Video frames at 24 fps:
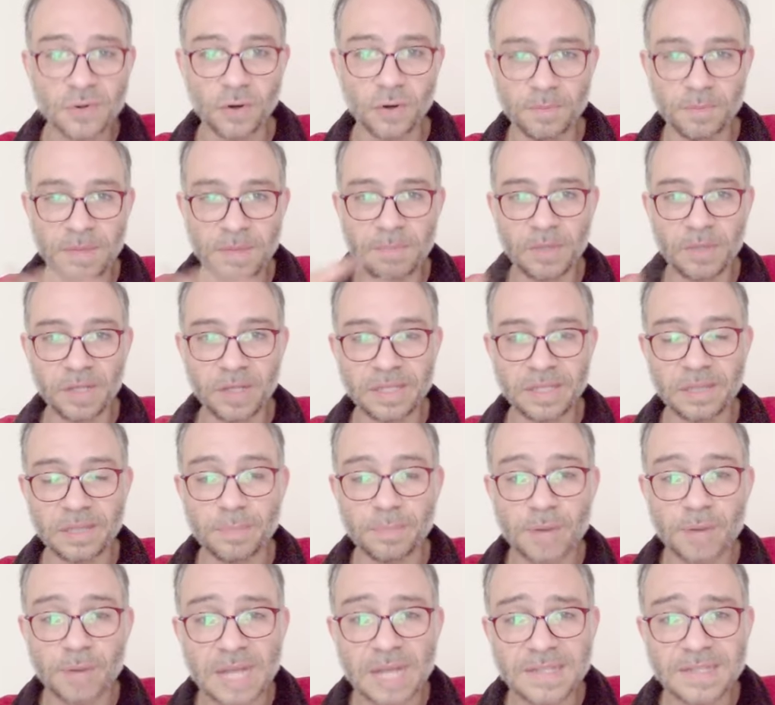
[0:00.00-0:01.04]
or people in the
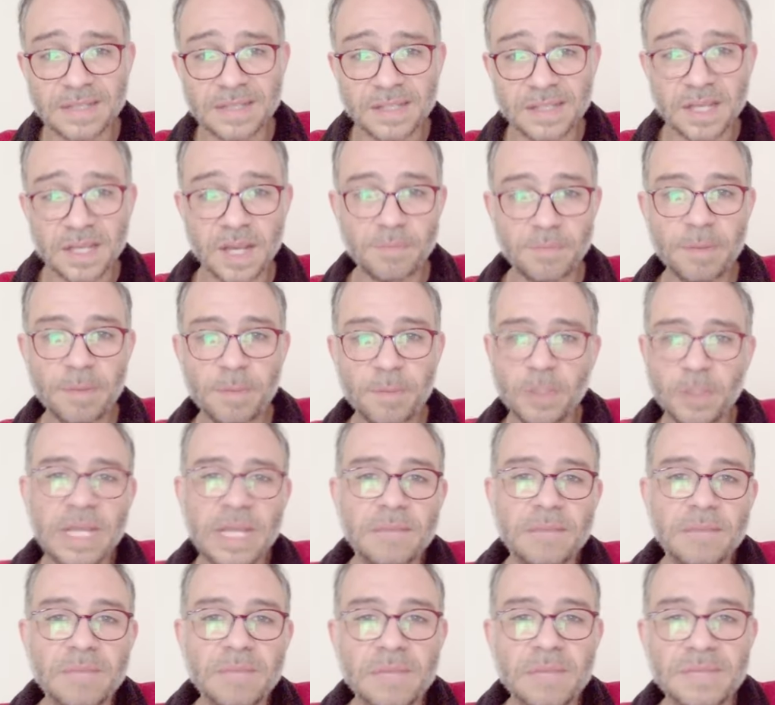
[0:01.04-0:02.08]
present, people
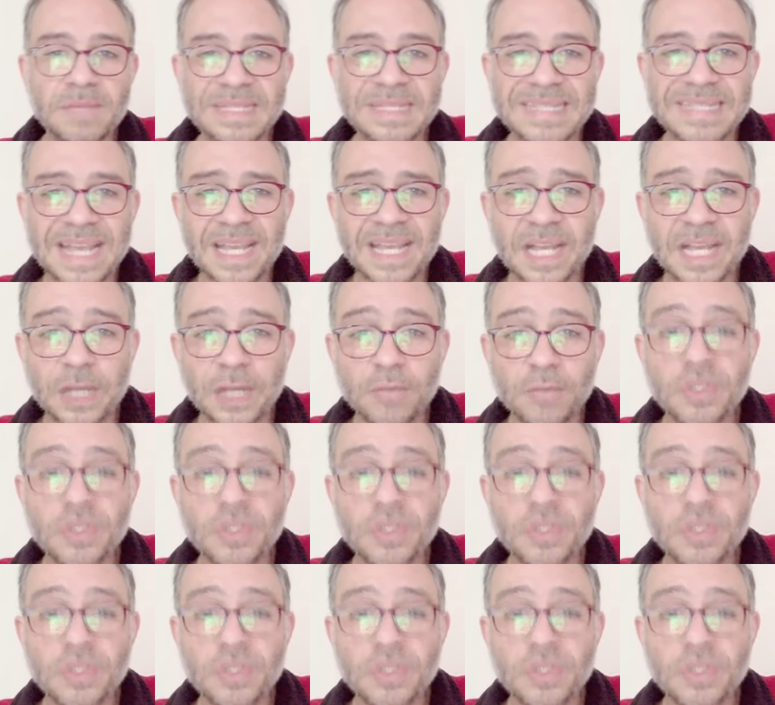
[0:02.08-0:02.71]
can be mistaken.